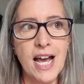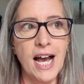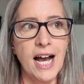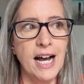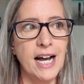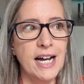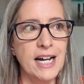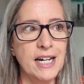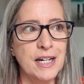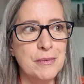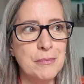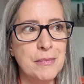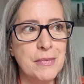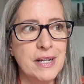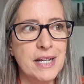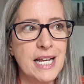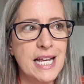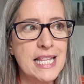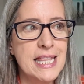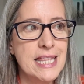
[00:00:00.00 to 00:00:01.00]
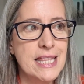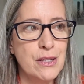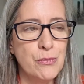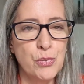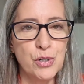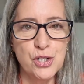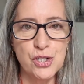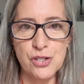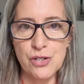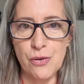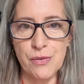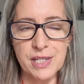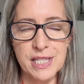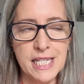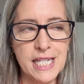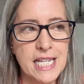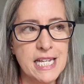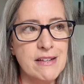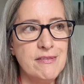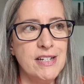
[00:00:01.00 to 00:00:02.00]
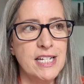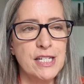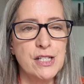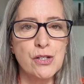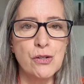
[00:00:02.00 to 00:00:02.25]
and which is always in the evening.